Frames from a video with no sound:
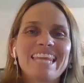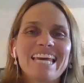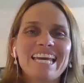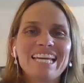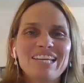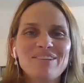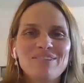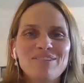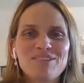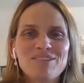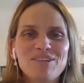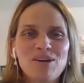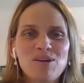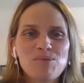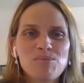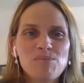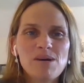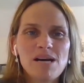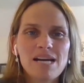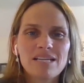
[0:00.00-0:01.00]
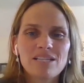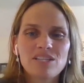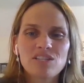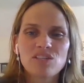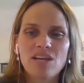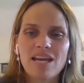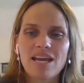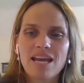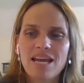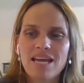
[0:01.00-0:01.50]
Thank you so much,
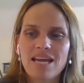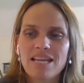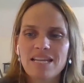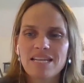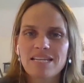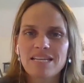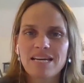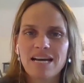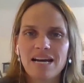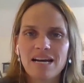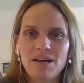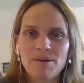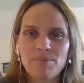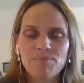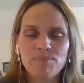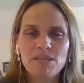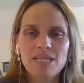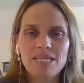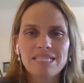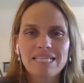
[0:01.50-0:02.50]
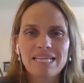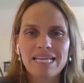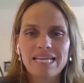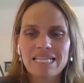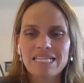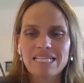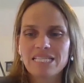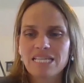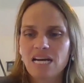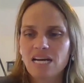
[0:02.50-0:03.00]
and please get
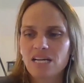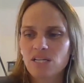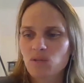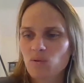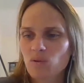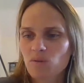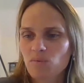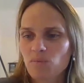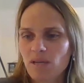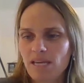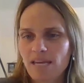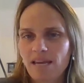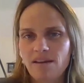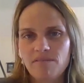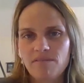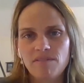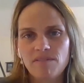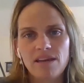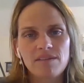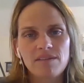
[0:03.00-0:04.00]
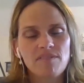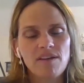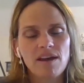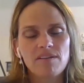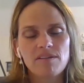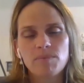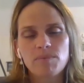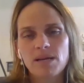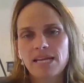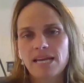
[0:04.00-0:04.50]
in touch with me if
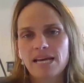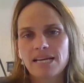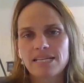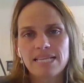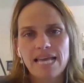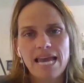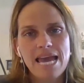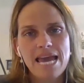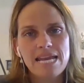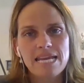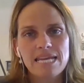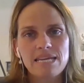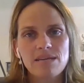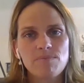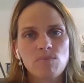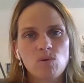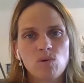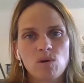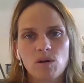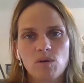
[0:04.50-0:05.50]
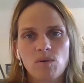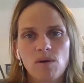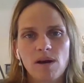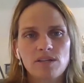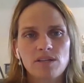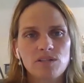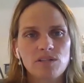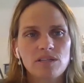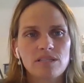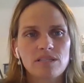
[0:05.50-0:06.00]
anybody has any more
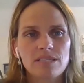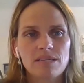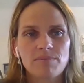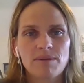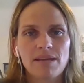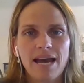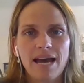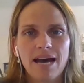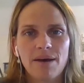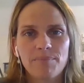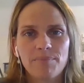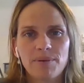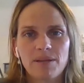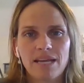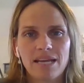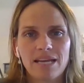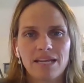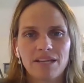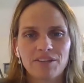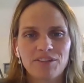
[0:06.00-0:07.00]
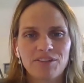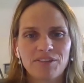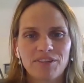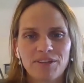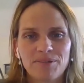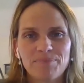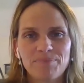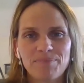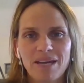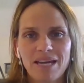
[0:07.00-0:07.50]
questions. I'd be happy to answer
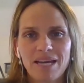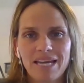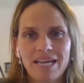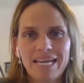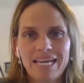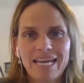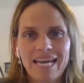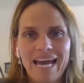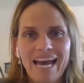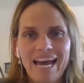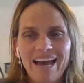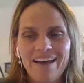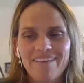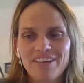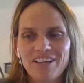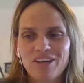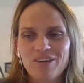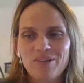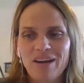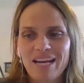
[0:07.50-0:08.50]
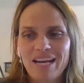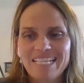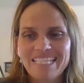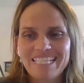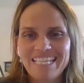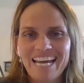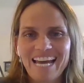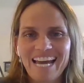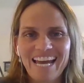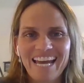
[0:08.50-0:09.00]
them. Have a great
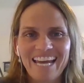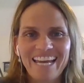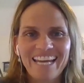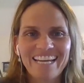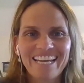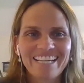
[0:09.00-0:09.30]
day.